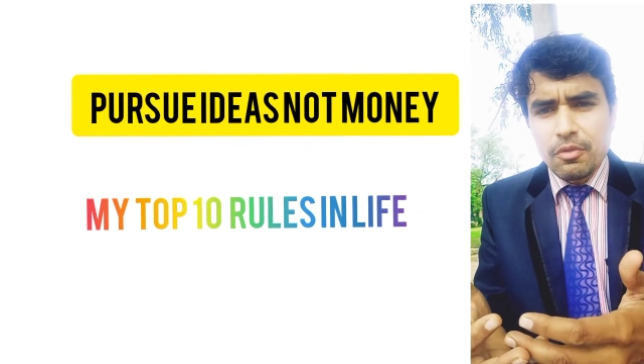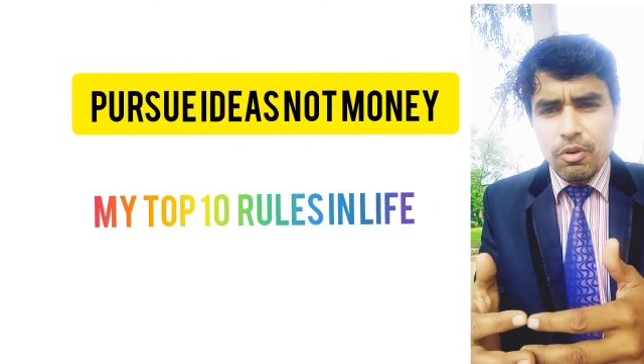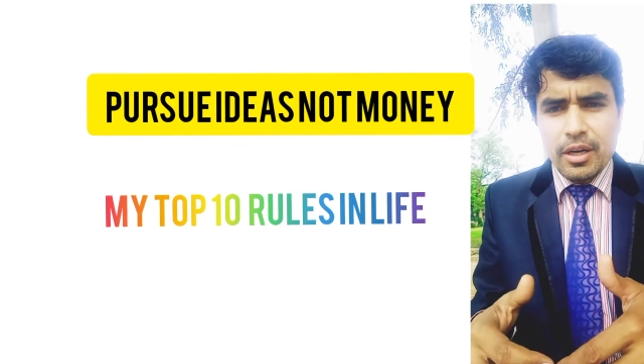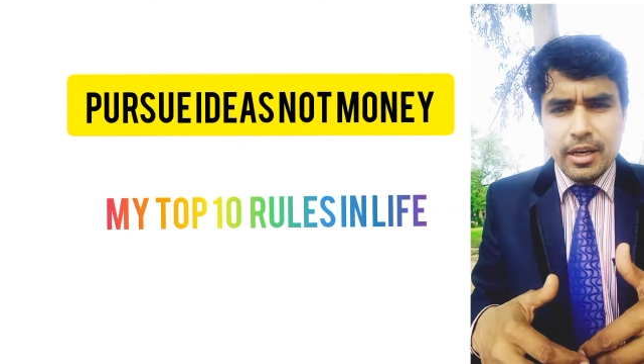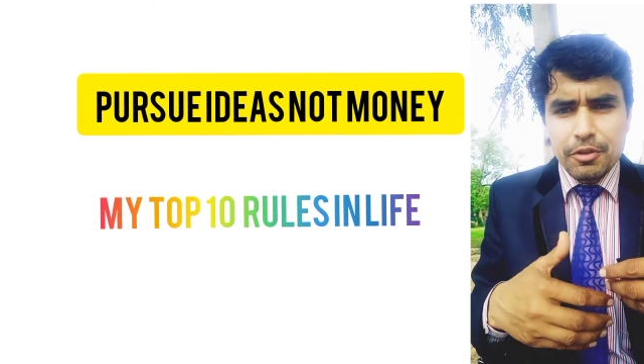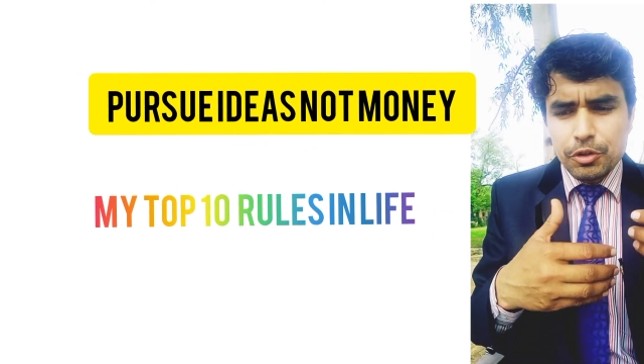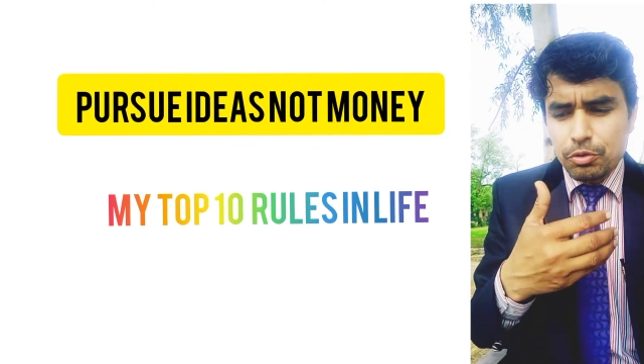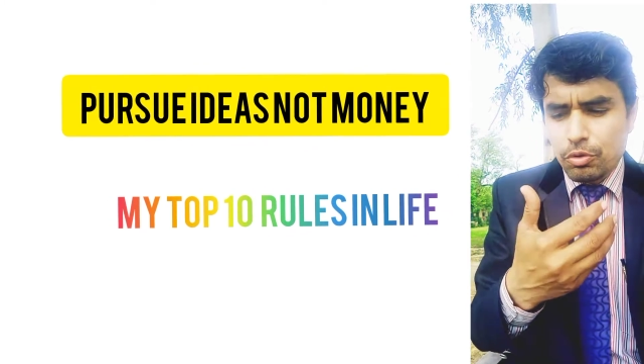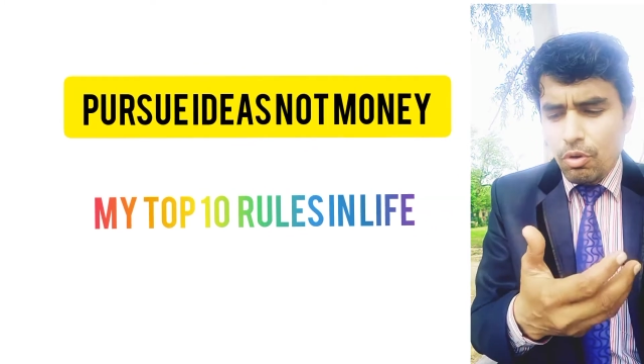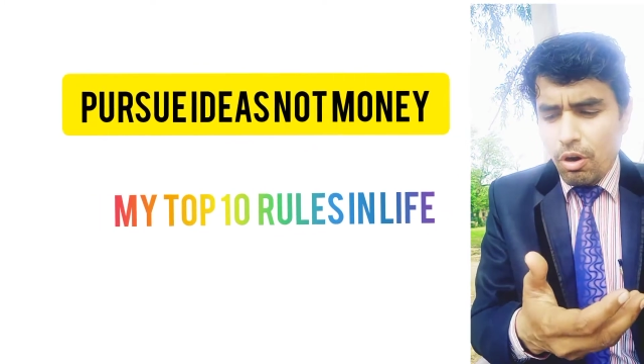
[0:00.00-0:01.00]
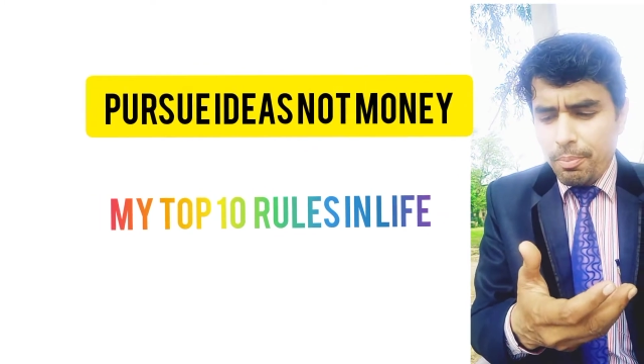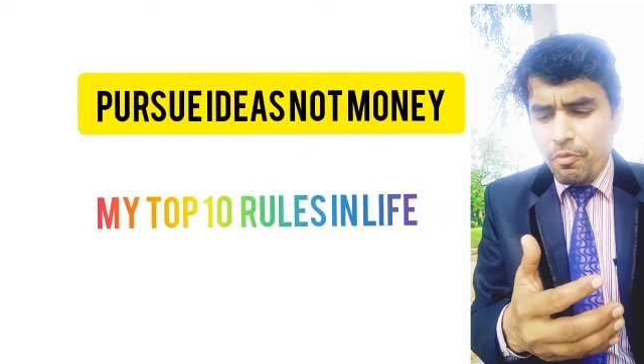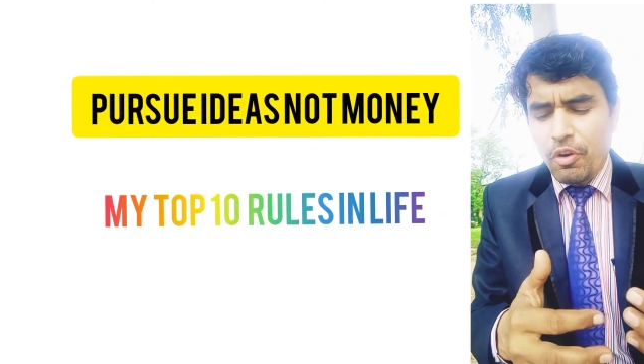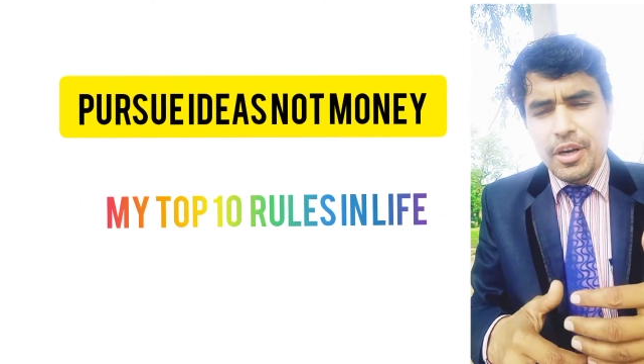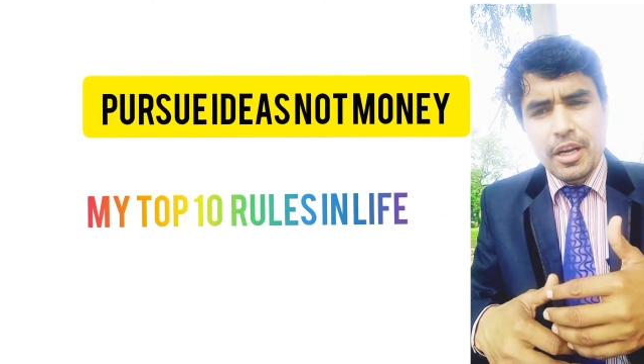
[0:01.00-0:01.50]
whatever you drop,
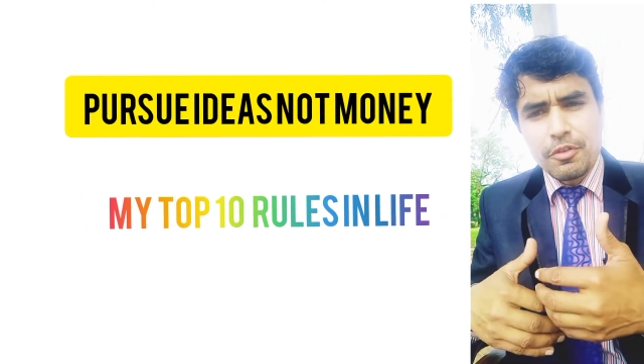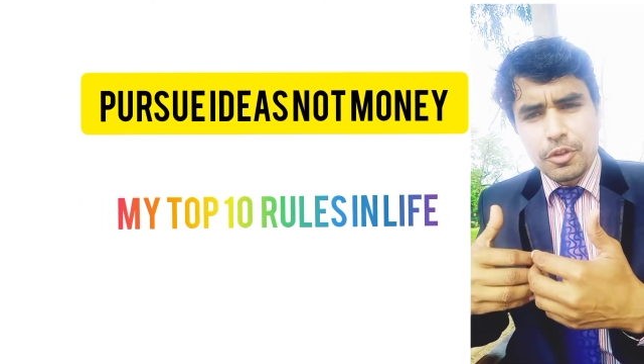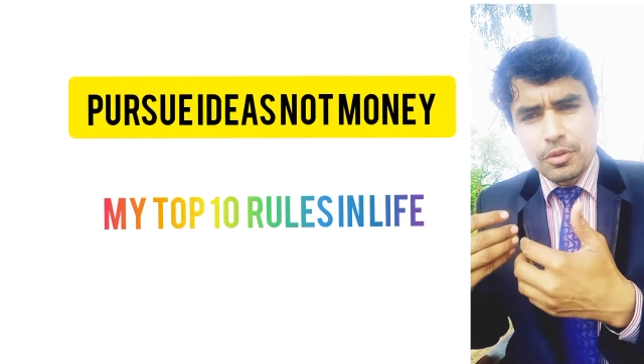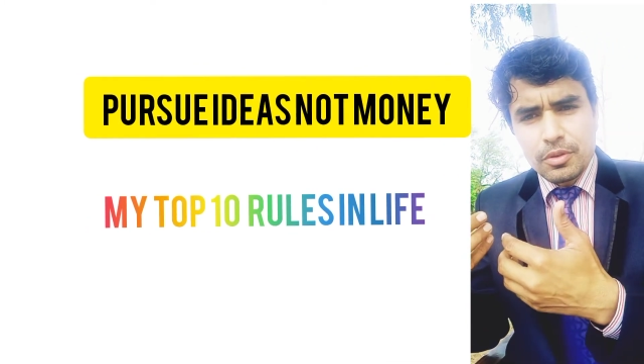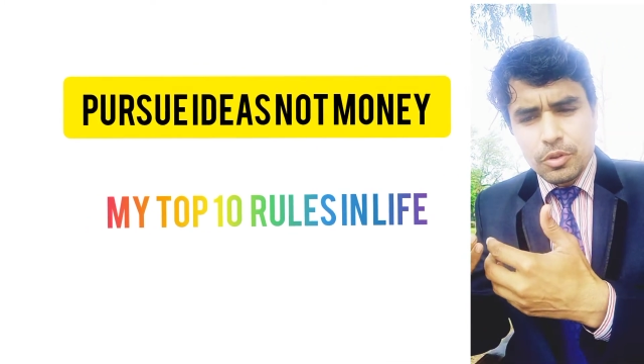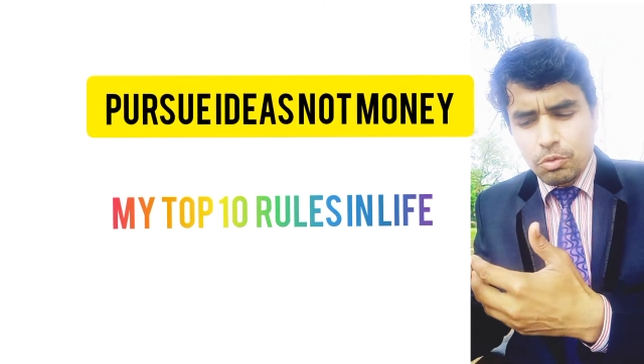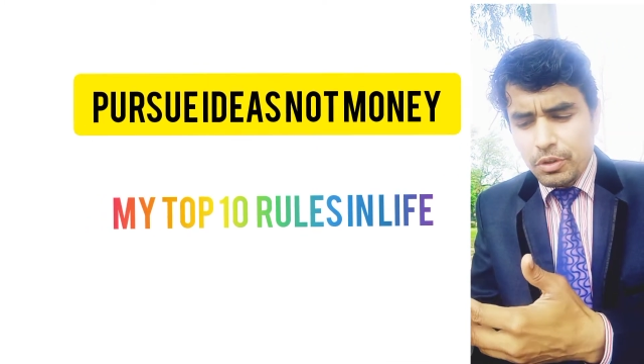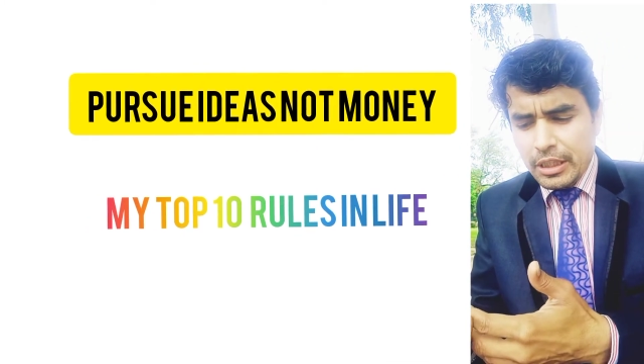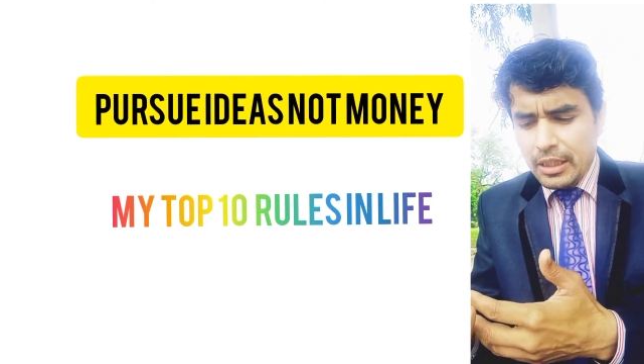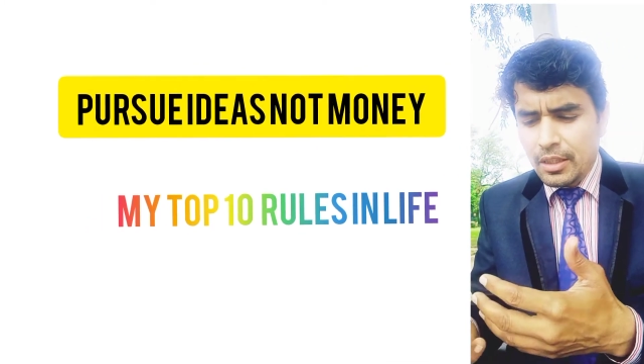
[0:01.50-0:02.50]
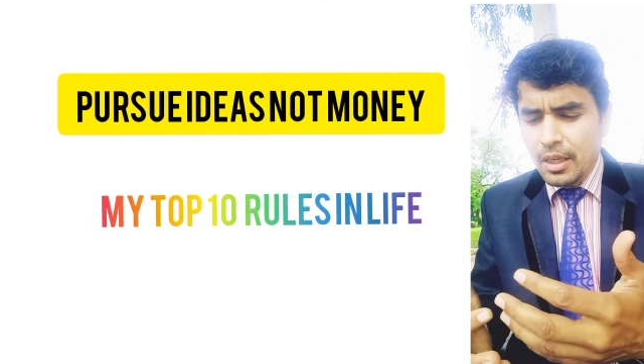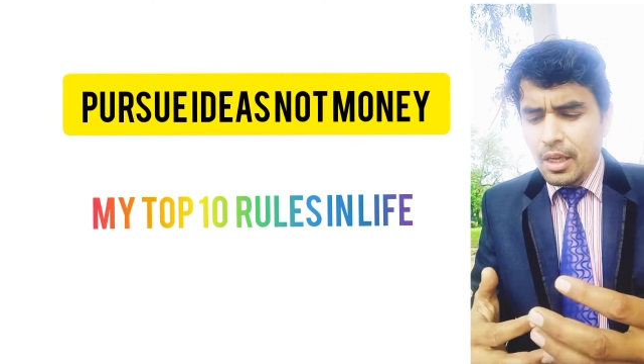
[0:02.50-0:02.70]
whatever you read,